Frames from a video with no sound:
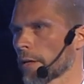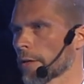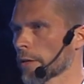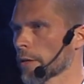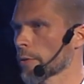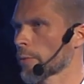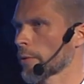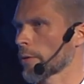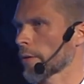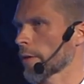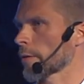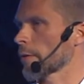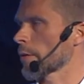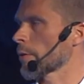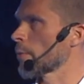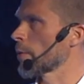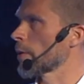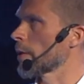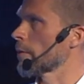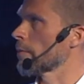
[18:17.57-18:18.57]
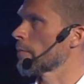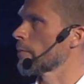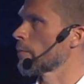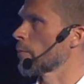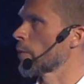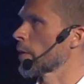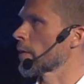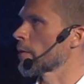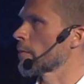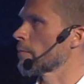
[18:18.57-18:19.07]
I think
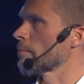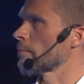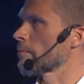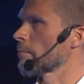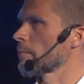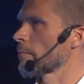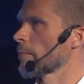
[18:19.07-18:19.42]
we can